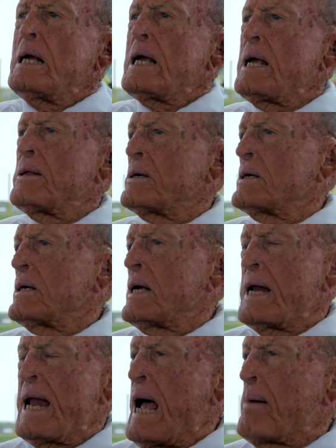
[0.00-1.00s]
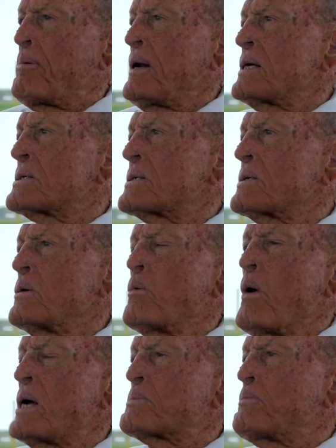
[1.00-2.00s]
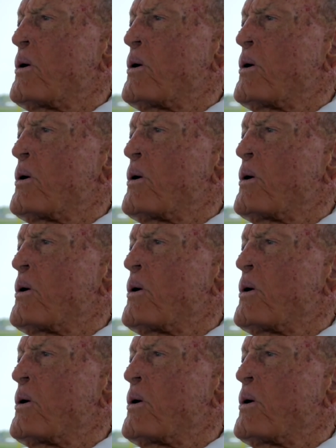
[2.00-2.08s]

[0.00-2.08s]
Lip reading: either Annapolis, West